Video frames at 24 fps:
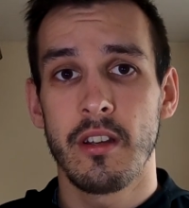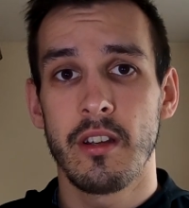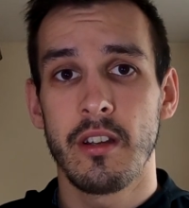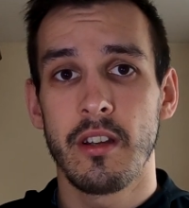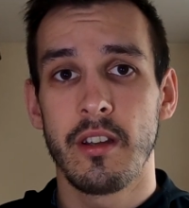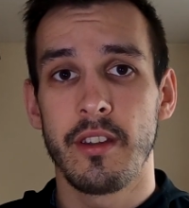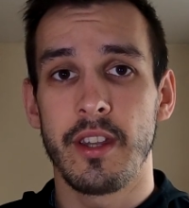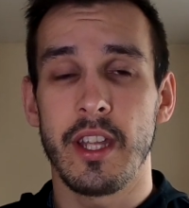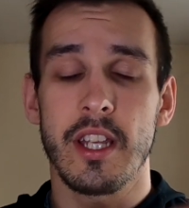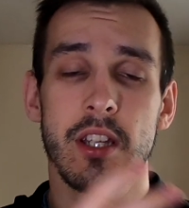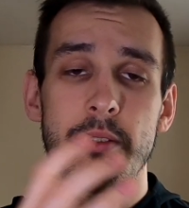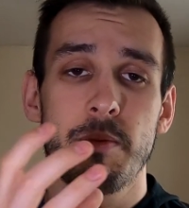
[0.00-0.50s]

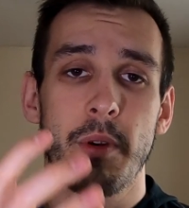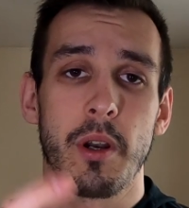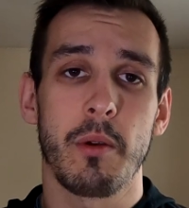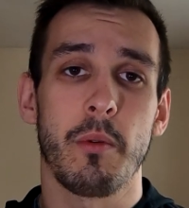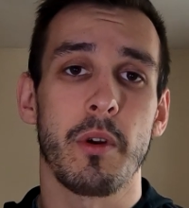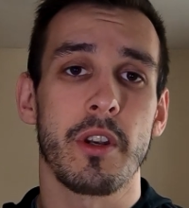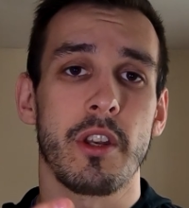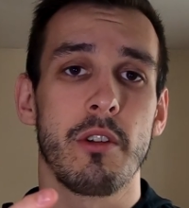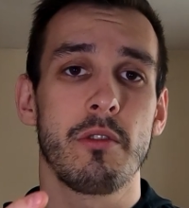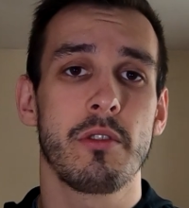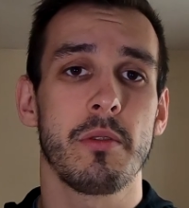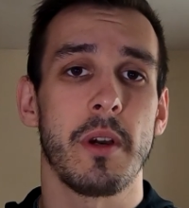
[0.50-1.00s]
And that's what I
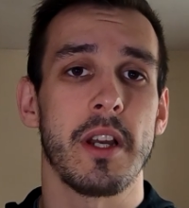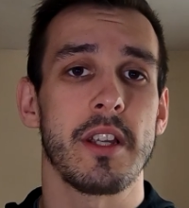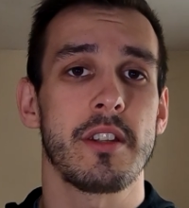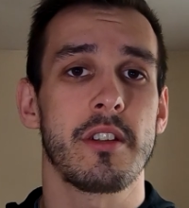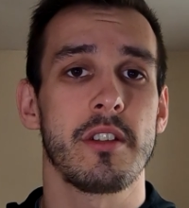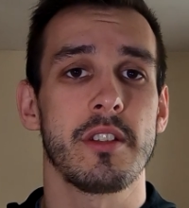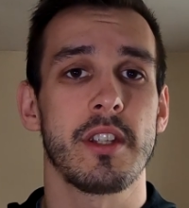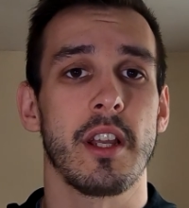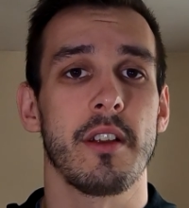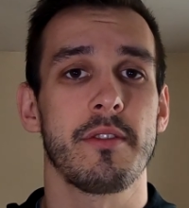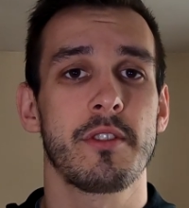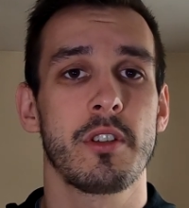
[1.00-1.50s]
want you to ask
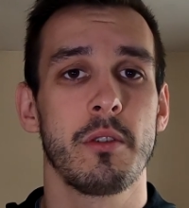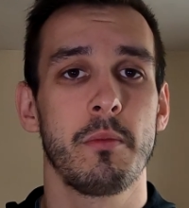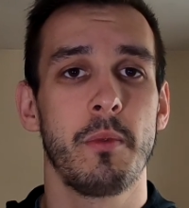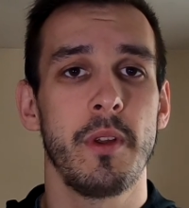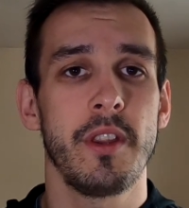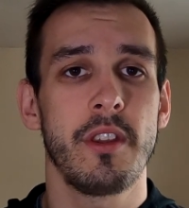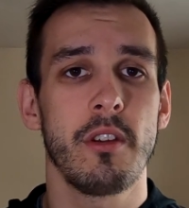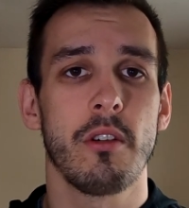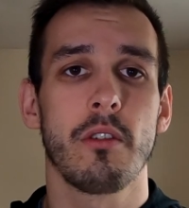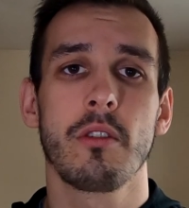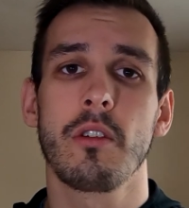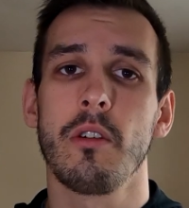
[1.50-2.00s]
yourself. So
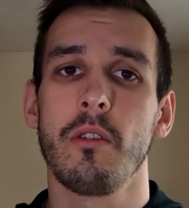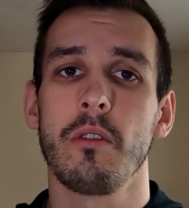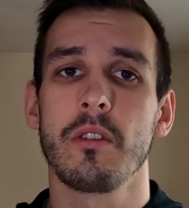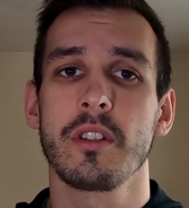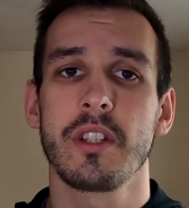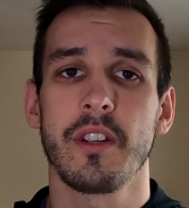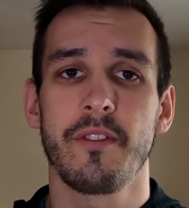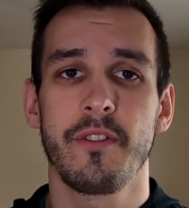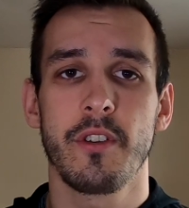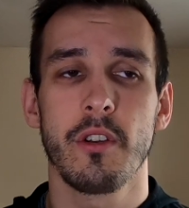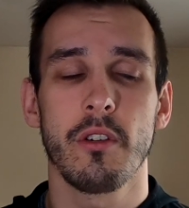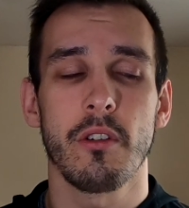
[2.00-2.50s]
with your goals,
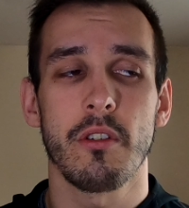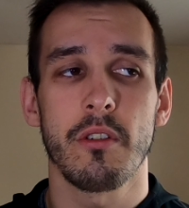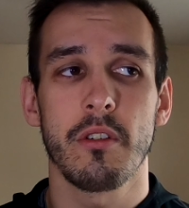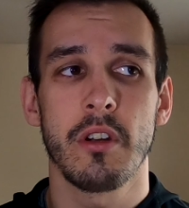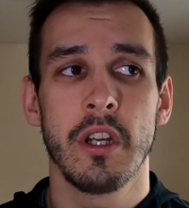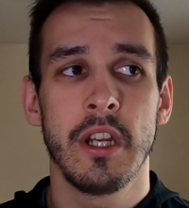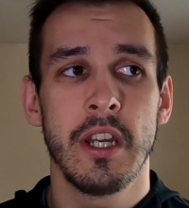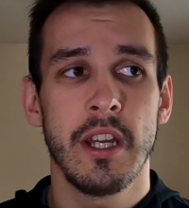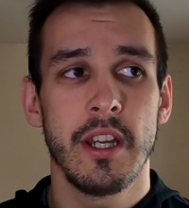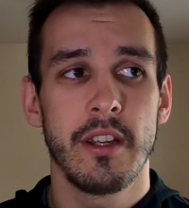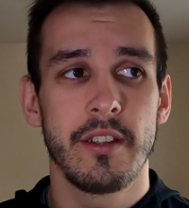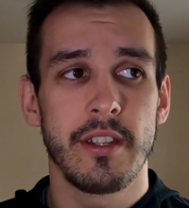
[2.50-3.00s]
if you're
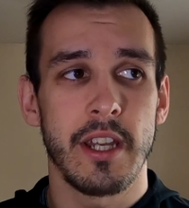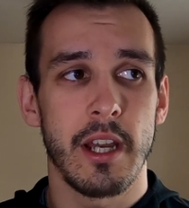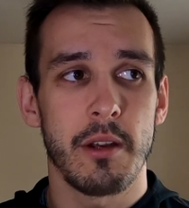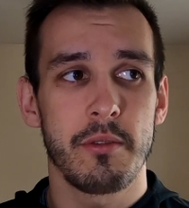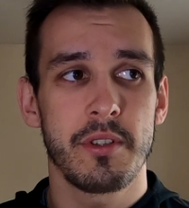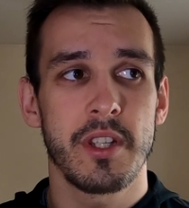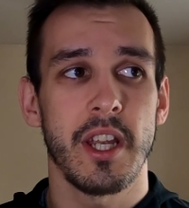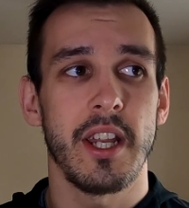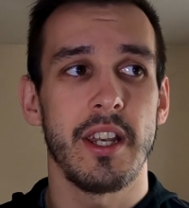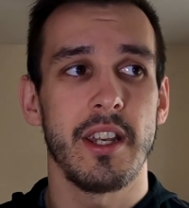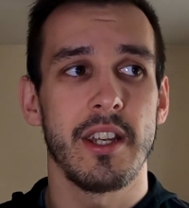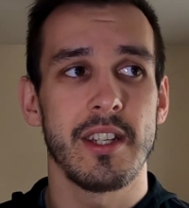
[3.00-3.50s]
now
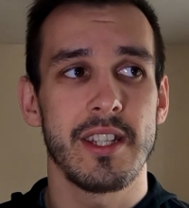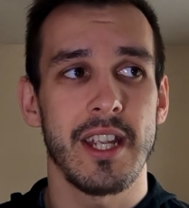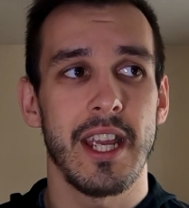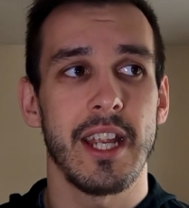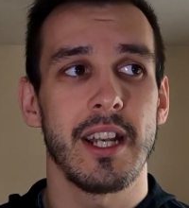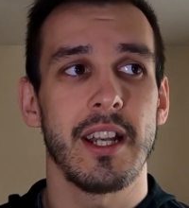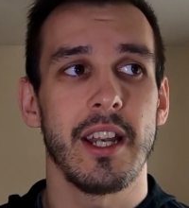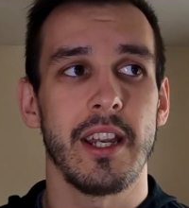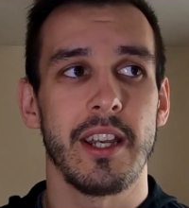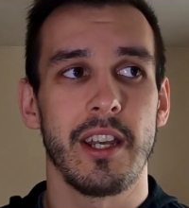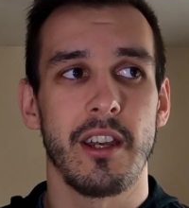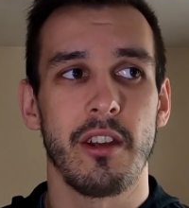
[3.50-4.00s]
setting a
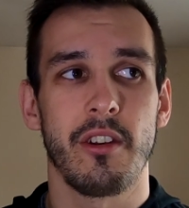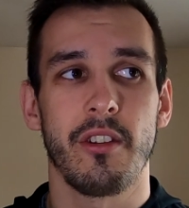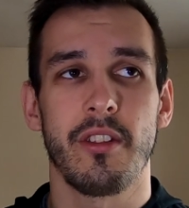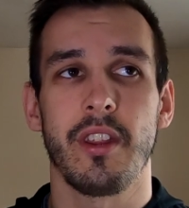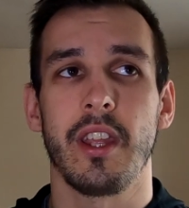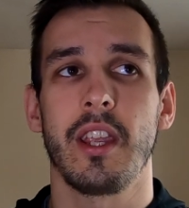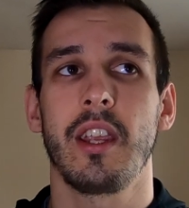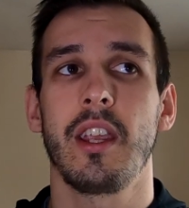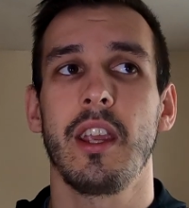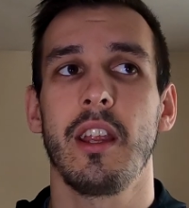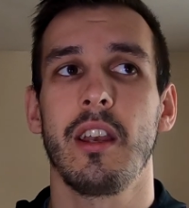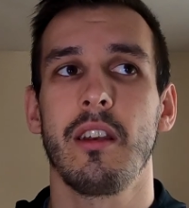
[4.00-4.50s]
deadline and you're
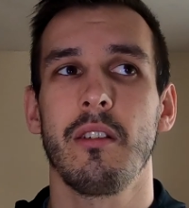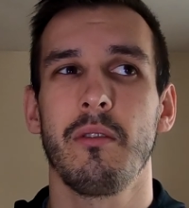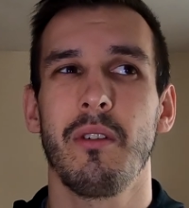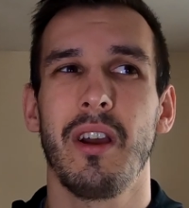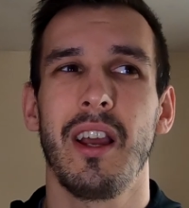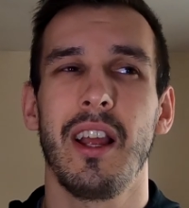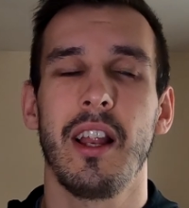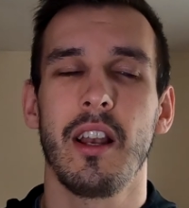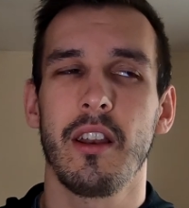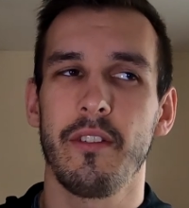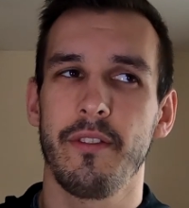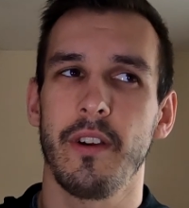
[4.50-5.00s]
thinking,
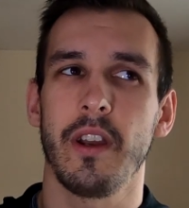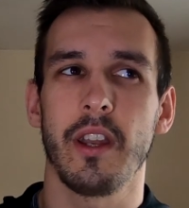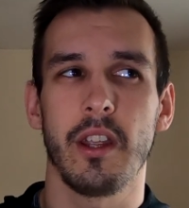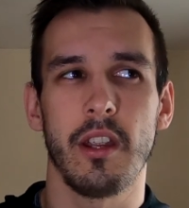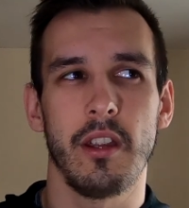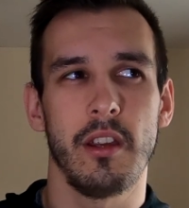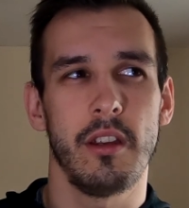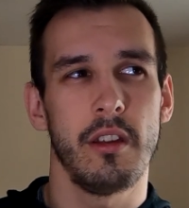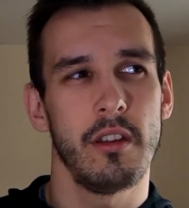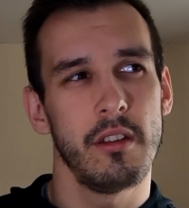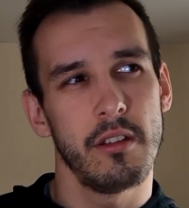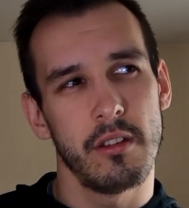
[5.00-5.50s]
well, if
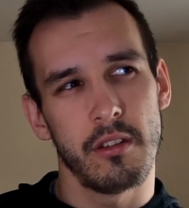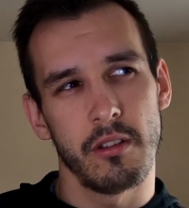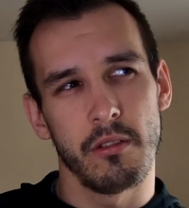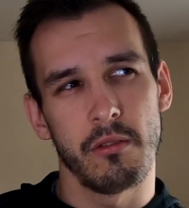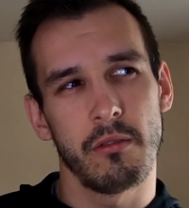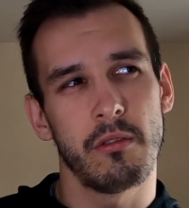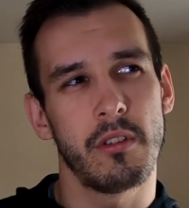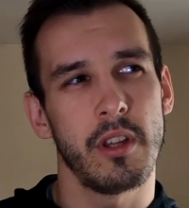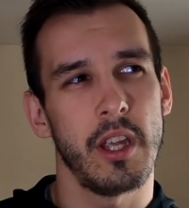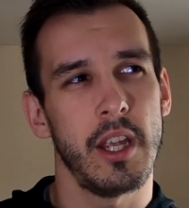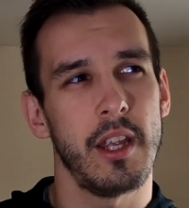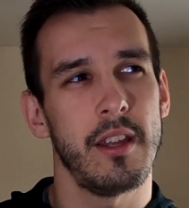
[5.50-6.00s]
I
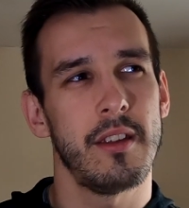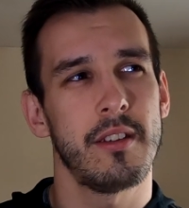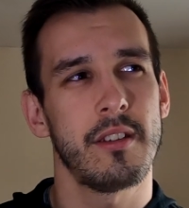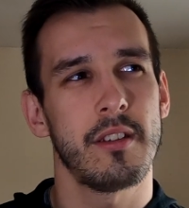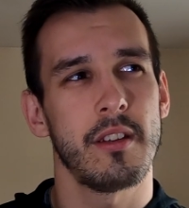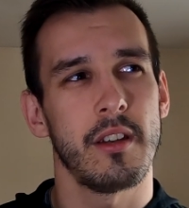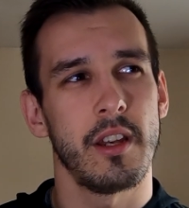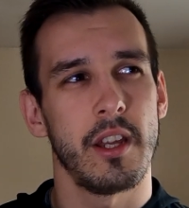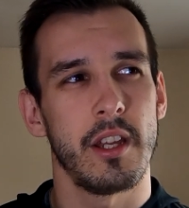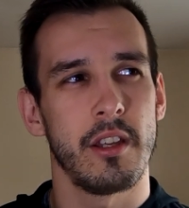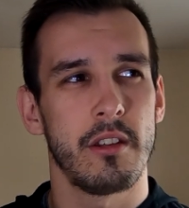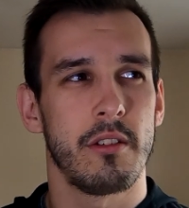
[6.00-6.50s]
do this
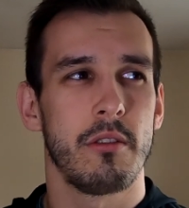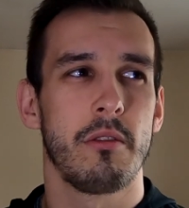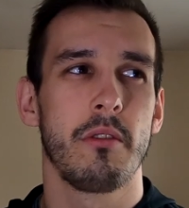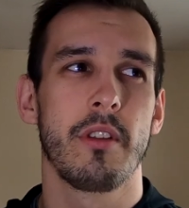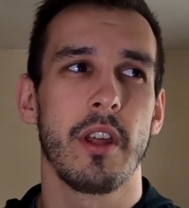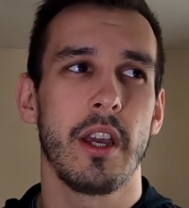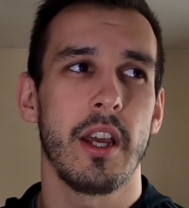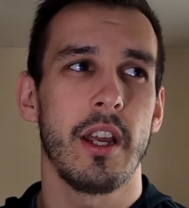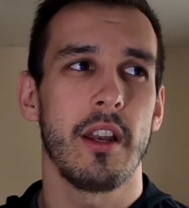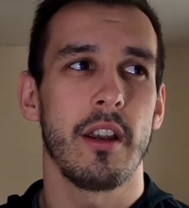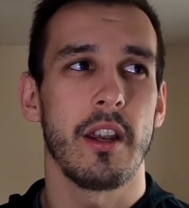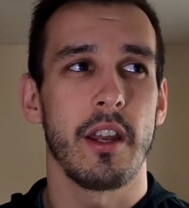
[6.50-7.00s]
and I do
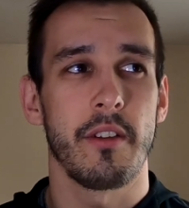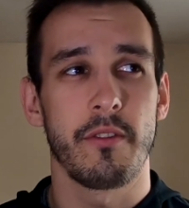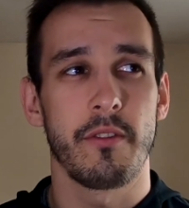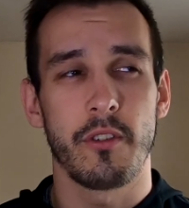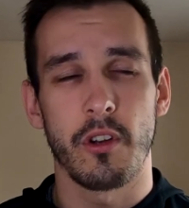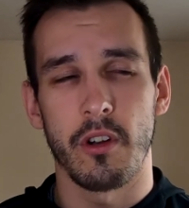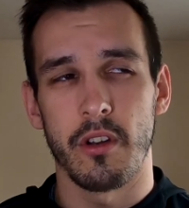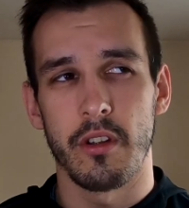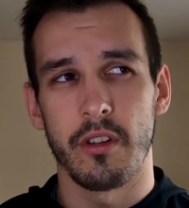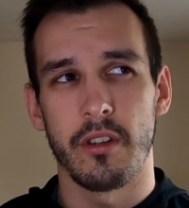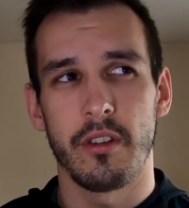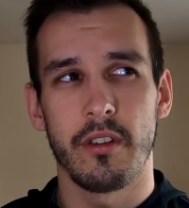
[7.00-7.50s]
that and I've
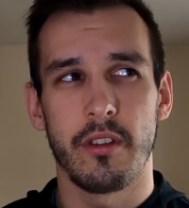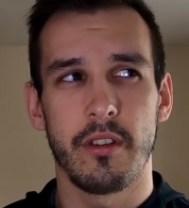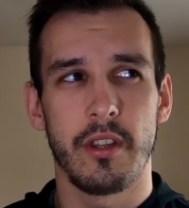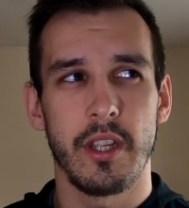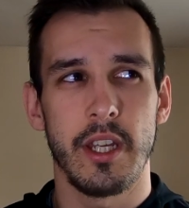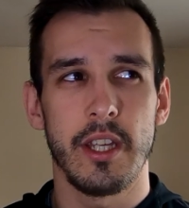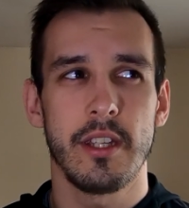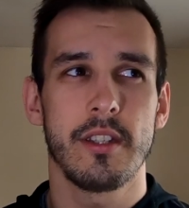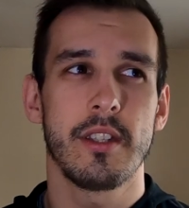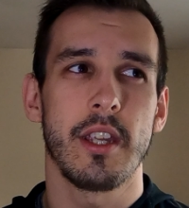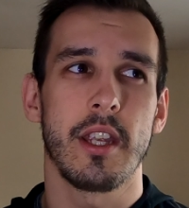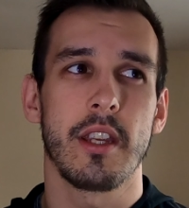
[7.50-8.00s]
got
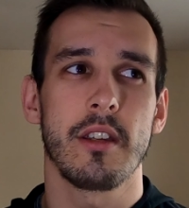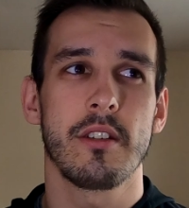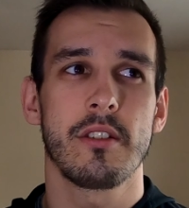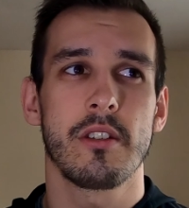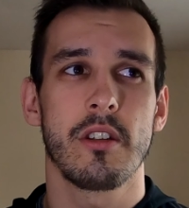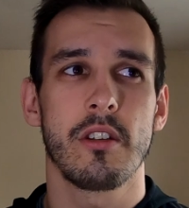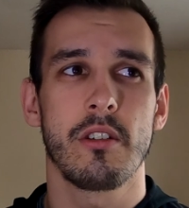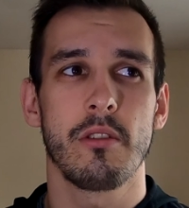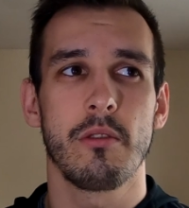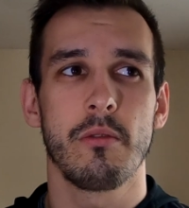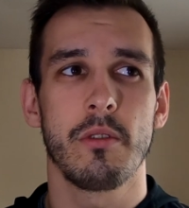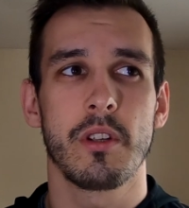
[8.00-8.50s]
these things to
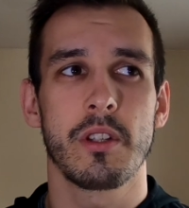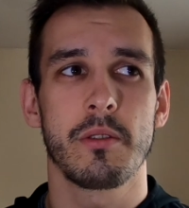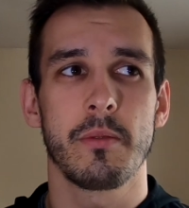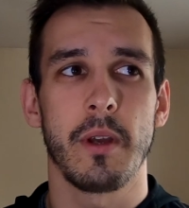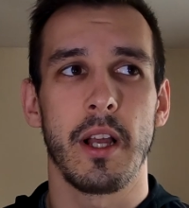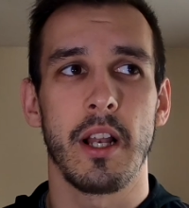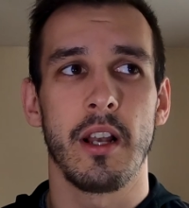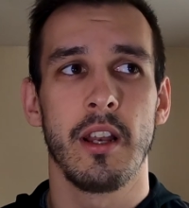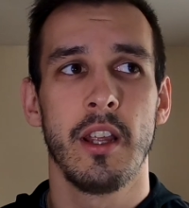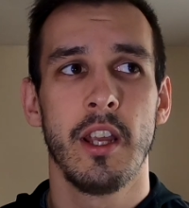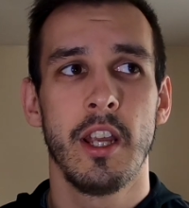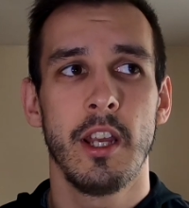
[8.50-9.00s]
do as
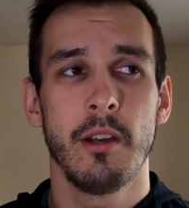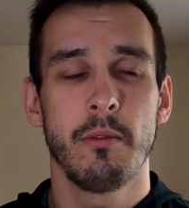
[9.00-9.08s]
well,